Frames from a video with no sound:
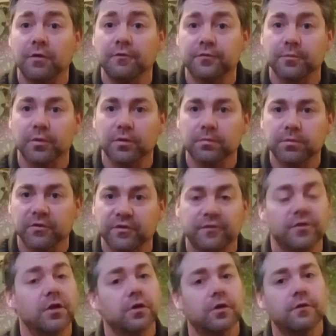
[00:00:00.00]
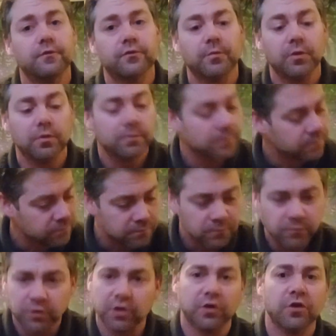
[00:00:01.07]
comfortable. Because if you're not comfortable,
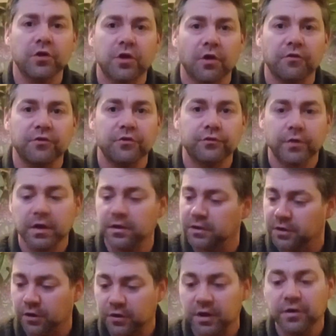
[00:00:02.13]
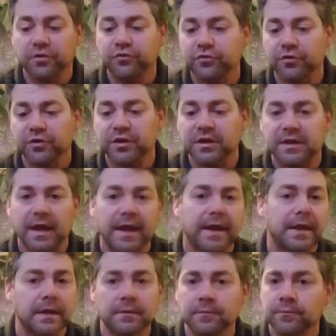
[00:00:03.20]
you're not going to concentrate. You're not going to enjoy your
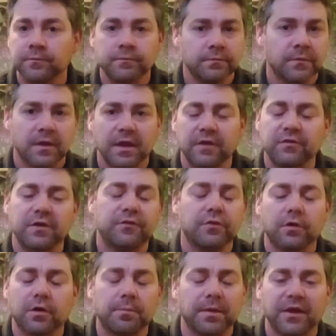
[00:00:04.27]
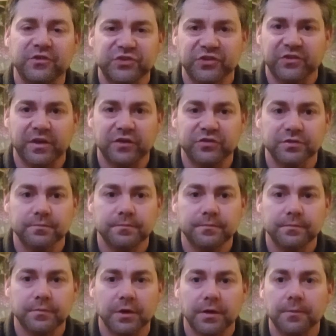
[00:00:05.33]
day, even if you're on a pleasure session,
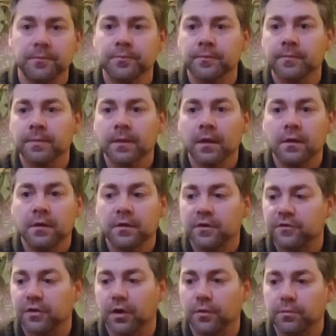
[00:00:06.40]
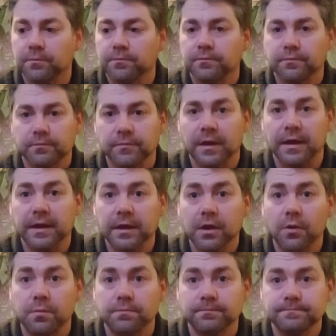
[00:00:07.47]
you know. So, there you
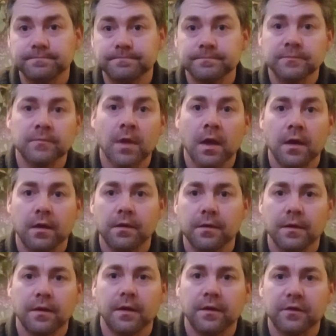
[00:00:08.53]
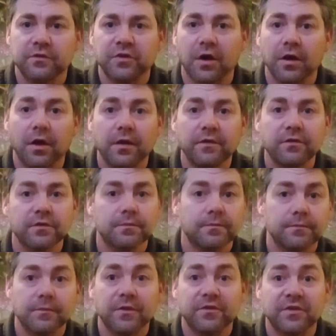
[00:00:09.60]
go. Tight lines.
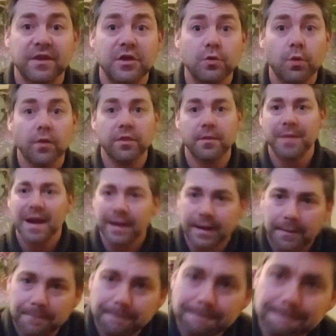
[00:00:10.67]
See you on the bank.